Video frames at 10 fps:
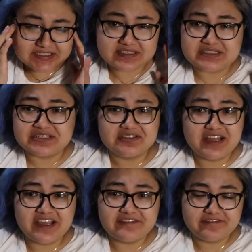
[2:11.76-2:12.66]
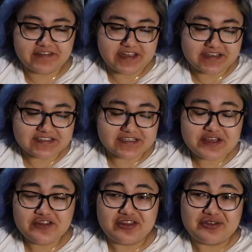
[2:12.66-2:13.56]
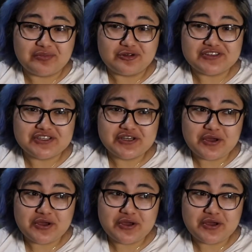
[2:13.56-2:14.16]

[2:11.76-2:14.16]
a still life. It is the most